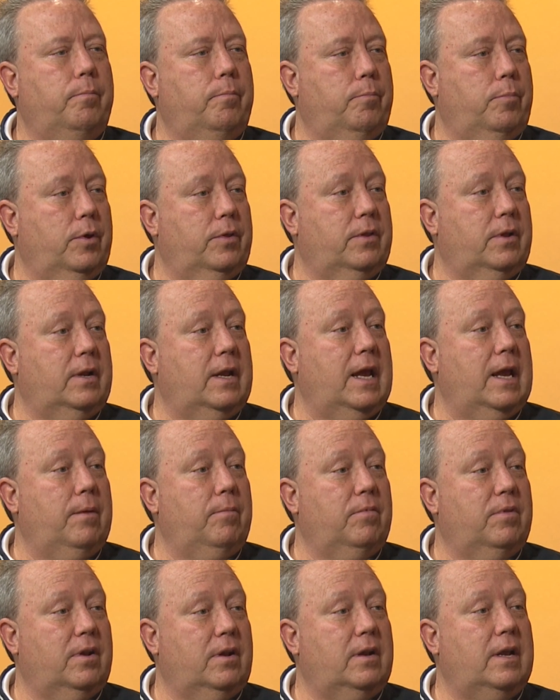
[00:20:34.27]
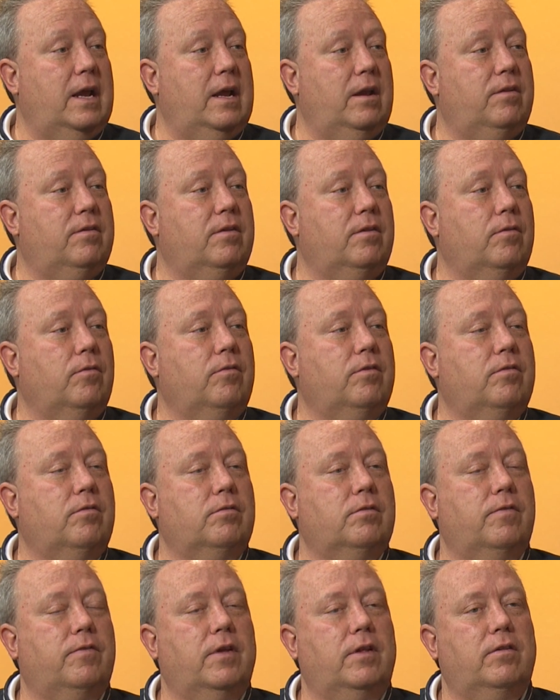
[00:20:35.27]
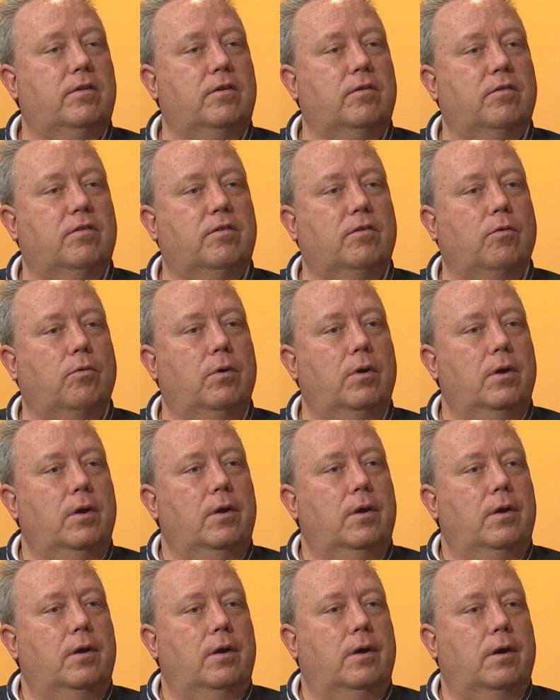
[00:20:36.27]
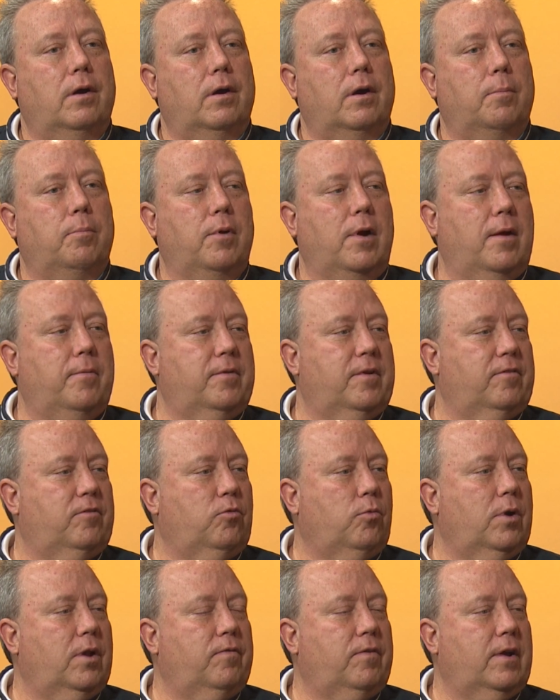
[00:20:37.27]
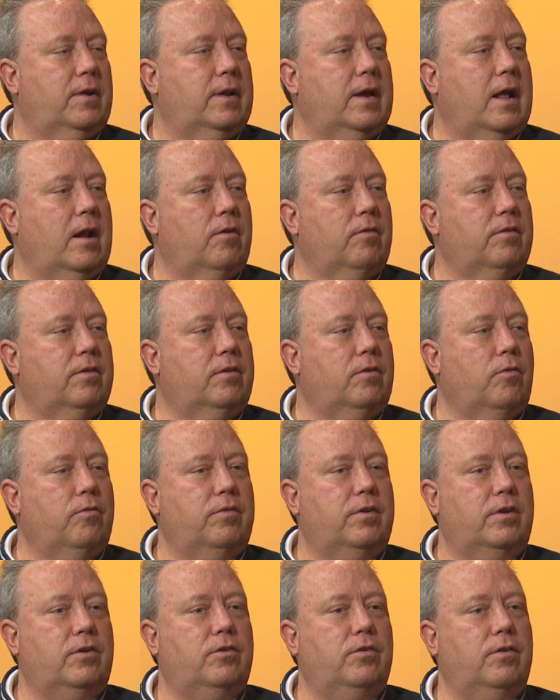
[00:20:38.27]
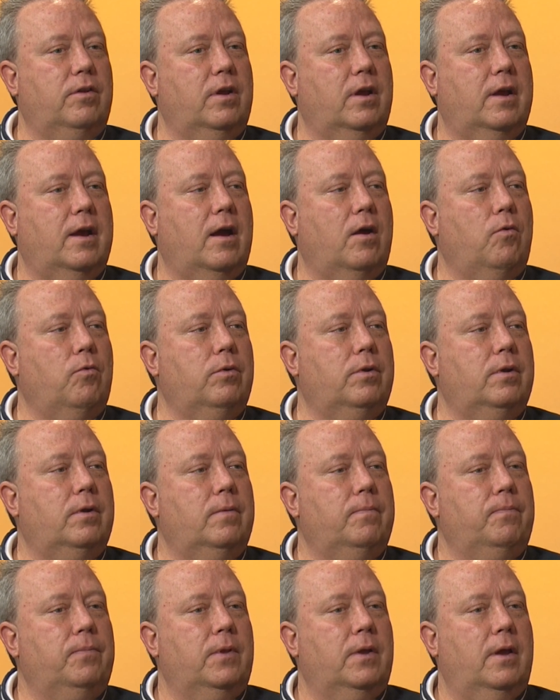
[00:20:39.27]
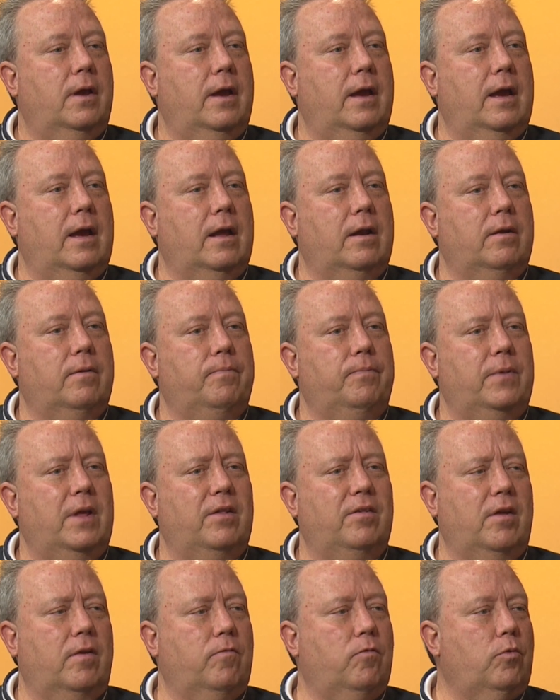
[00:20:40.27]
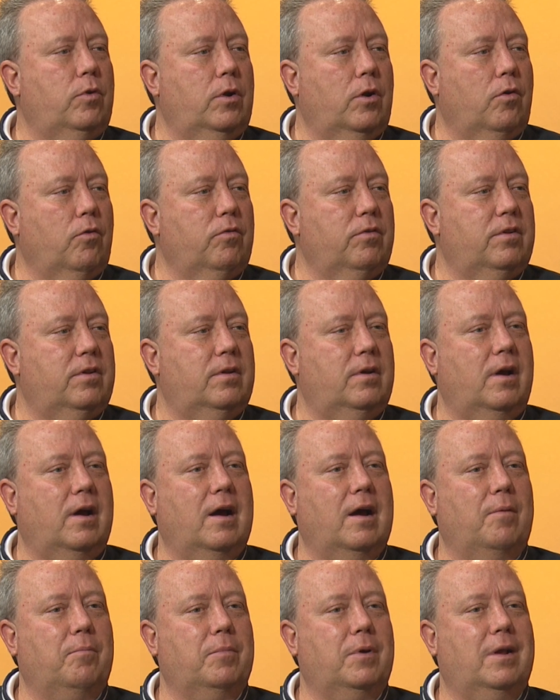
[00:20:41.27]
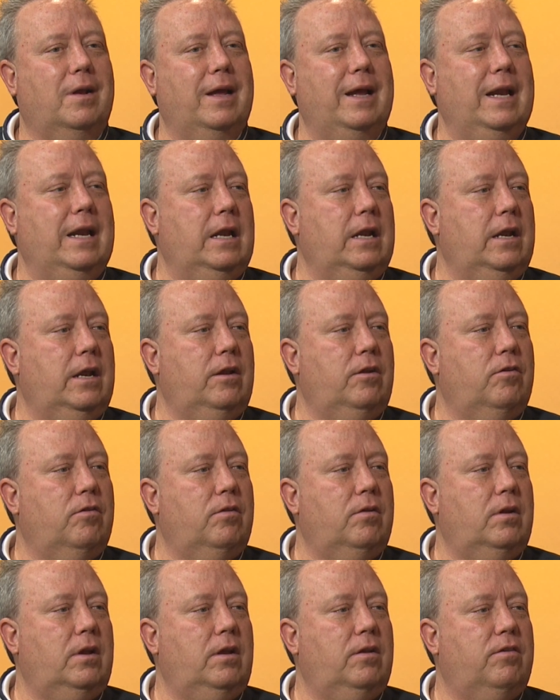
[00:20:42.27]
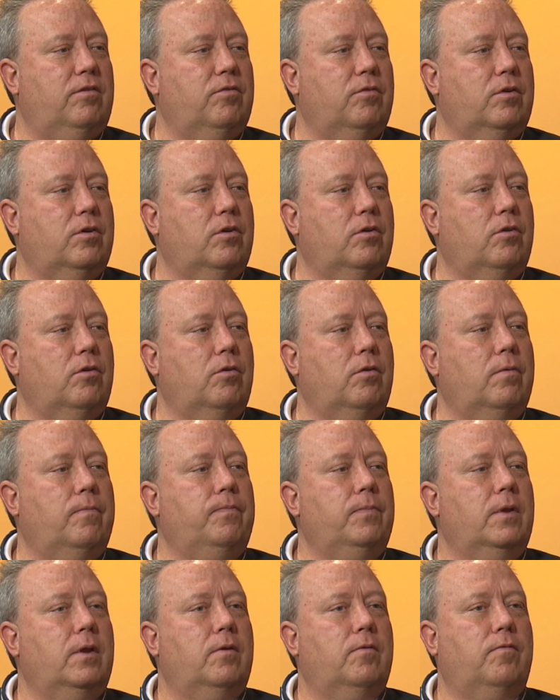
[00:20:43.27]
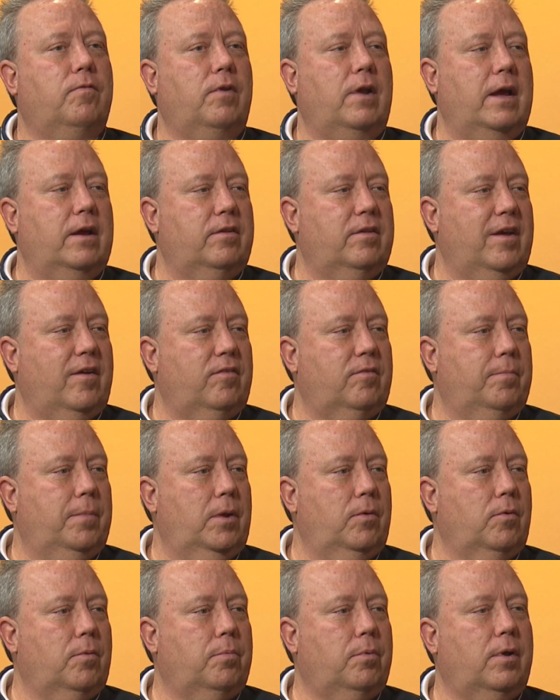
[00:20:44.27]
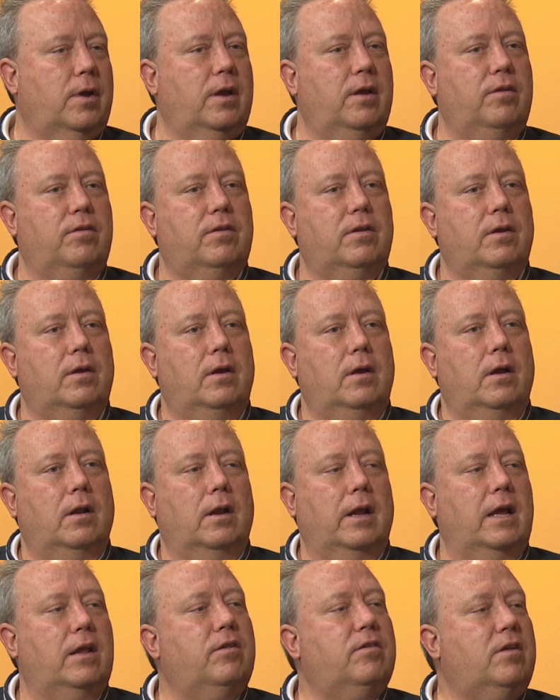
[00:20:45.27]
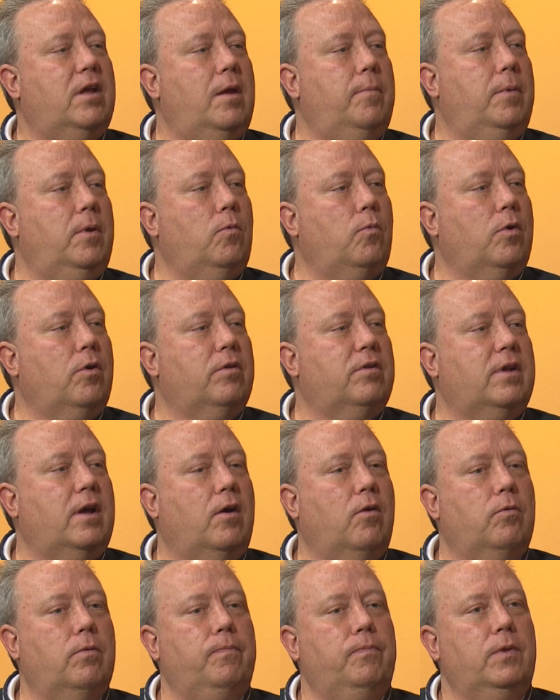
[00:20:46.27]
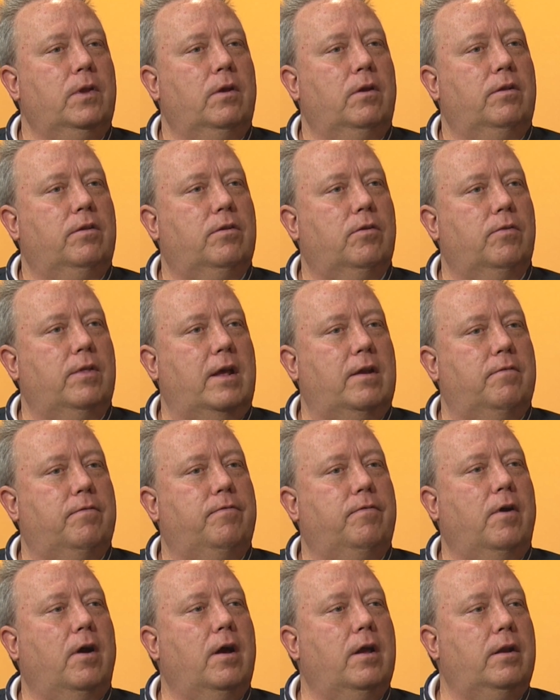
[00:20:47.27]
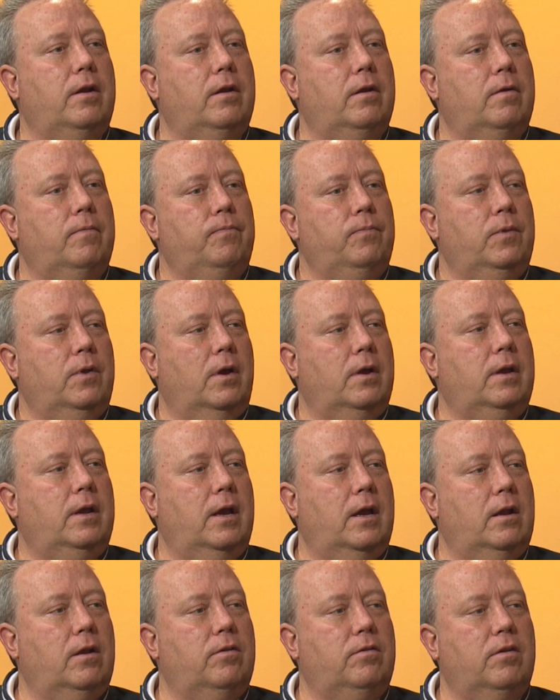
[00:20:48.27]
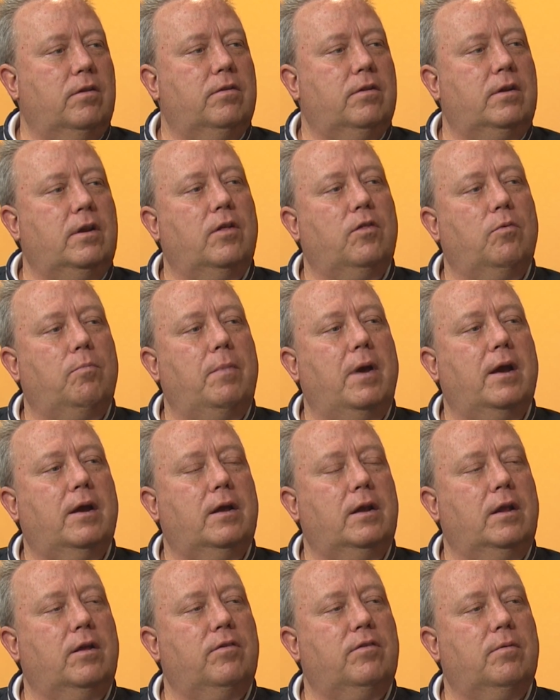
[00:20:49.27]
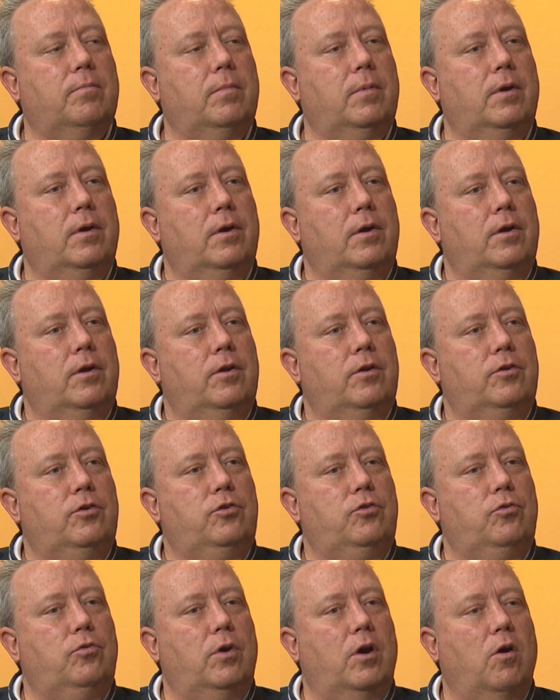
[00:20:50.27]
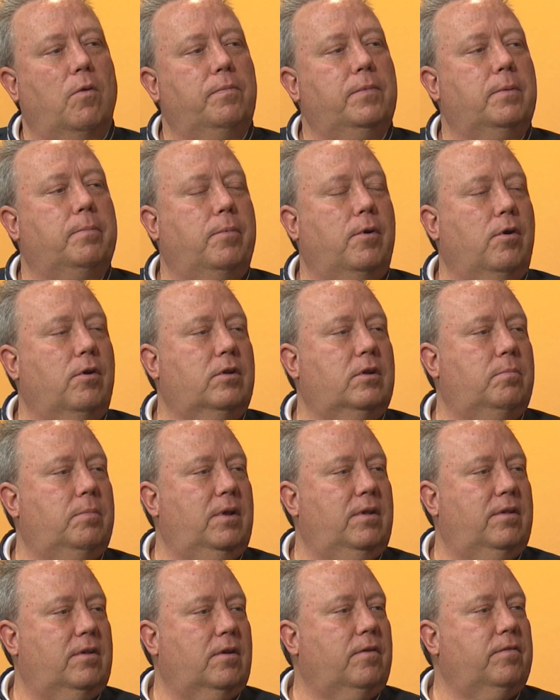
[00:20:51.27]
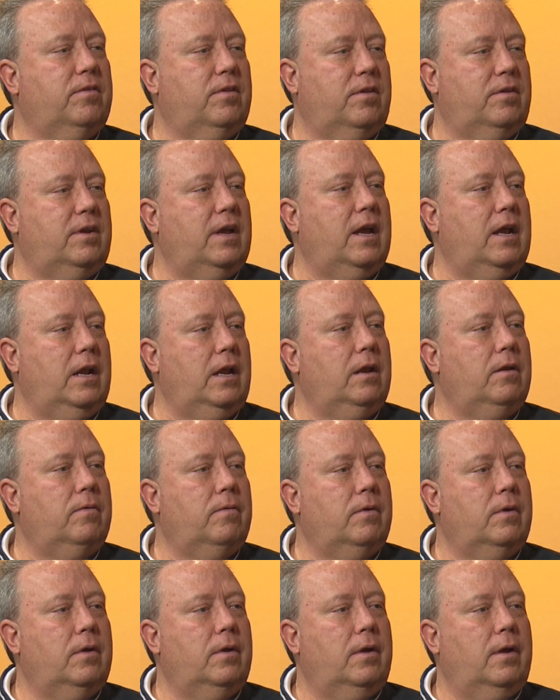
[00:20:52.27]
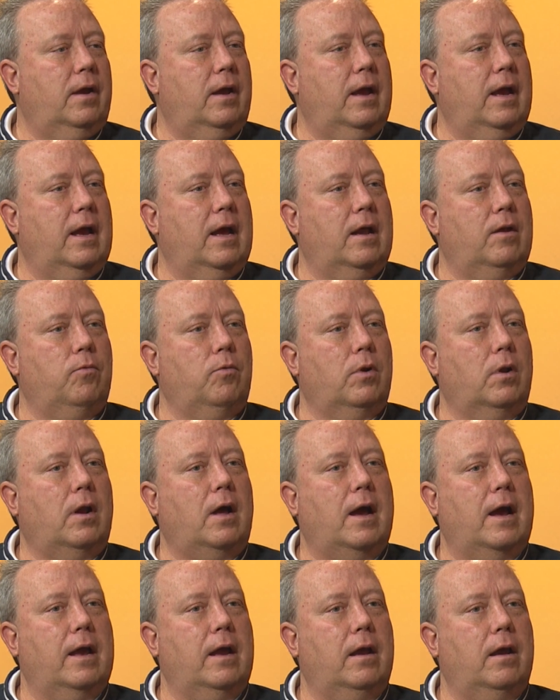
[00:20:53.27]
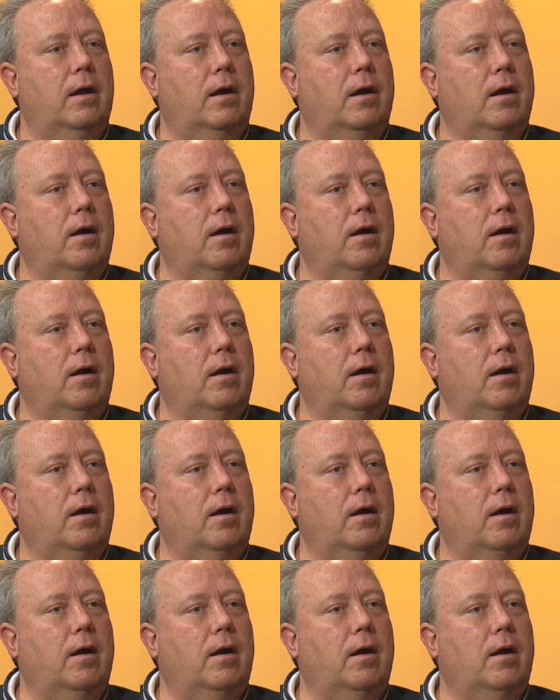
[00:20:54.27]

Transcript: put the names and dates and those sorts of things in there. So a profit of $25 goes into the account. And as everyone knows, cleaning needs to occur, flags have to be replaced, landscaping wears out. So that fund, again, is just another mechanism to help the park to be self-sustaining and rely,